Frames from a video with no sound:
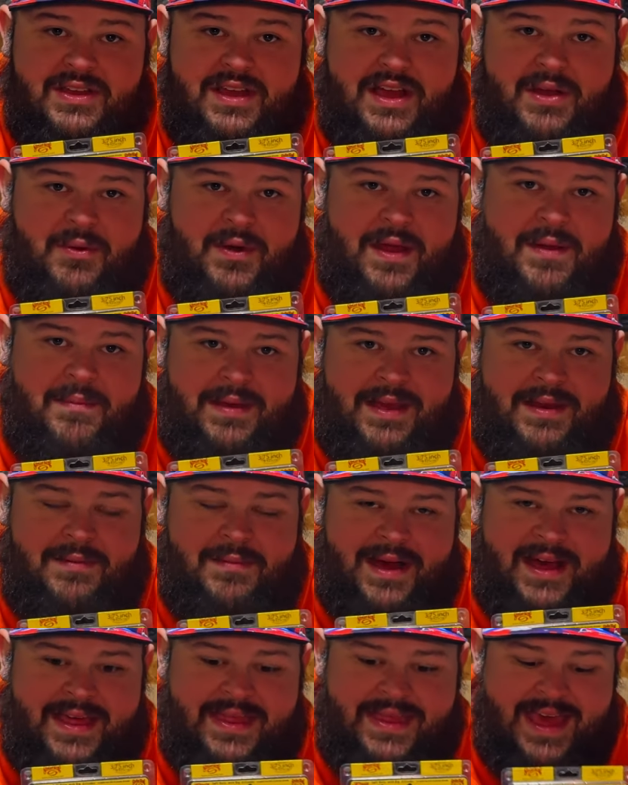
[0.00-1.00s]
And what I mean
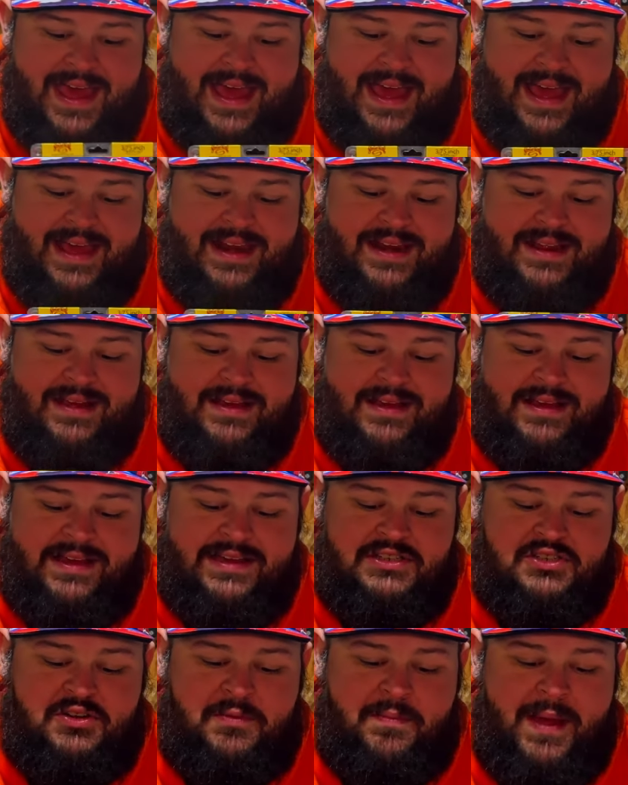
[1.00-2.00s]
by that
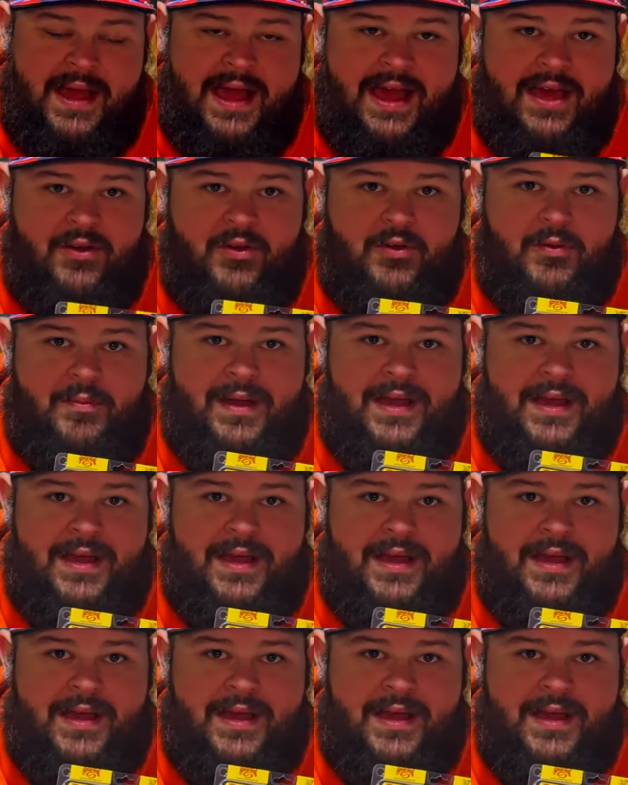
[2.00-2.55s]
is your paddle